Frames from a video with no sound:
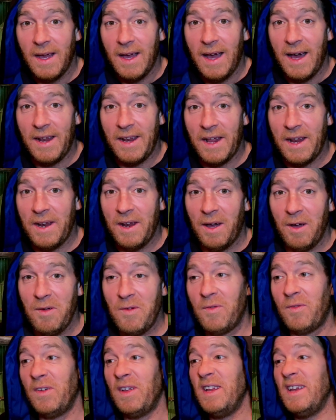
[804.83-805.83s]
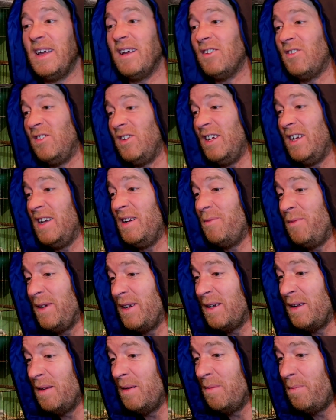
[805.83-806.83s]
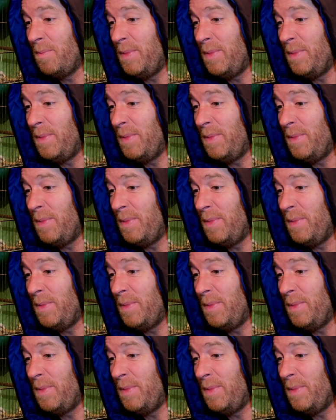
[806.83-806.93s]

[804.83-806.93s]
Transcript: and then hopefully next year we can